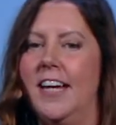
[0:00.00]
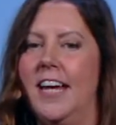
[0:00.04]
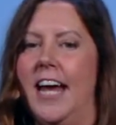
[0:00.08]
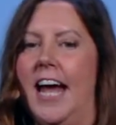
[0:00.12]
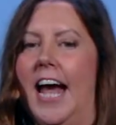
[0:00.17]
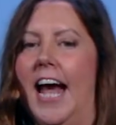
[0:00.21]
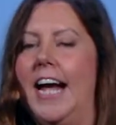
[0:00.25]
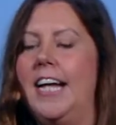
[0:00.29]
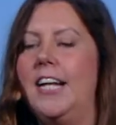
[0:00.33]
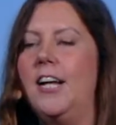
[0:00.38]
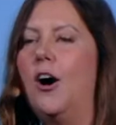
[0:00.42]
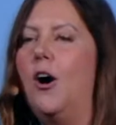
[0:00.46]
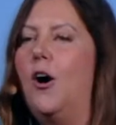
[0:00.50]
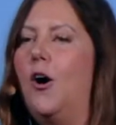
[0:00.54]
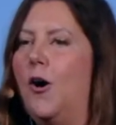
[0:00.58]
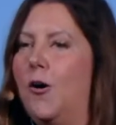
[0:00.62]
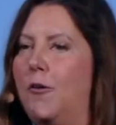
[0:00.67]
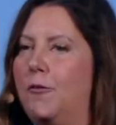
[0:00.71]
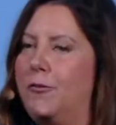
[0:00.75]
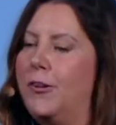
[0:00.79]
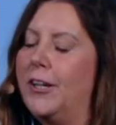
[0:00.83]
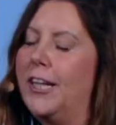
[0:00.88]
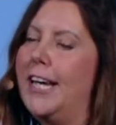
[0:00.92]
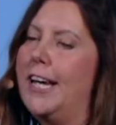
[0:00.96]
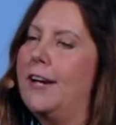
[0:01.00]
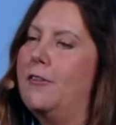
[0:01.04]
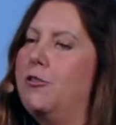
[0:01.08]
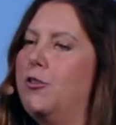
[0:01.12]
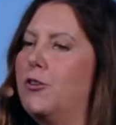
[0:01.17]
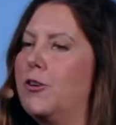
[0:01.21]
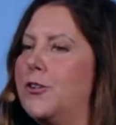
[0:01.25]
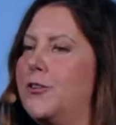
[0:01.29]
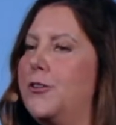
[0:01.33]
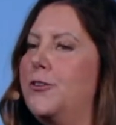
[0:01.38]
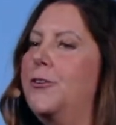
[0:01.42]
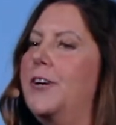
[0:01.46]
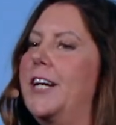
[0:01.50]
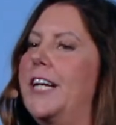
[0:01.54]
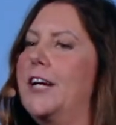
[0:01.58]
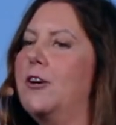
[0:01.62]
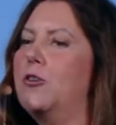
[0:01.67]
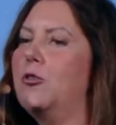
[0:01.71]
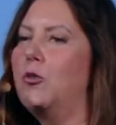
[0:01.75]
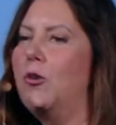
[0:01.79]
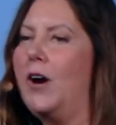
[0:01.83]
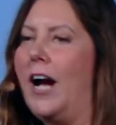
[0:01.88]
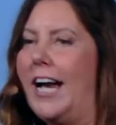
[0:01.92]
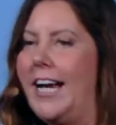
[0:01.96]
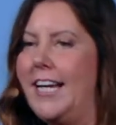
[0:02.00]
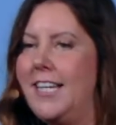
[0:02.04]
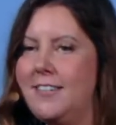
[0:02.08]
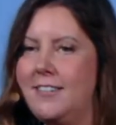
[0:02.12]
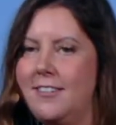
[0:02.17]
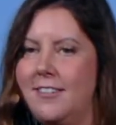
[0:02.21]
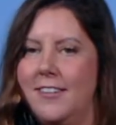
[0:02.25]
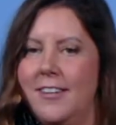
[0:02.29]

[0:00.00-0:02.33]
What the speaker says: And hopefully, if we're doing it right,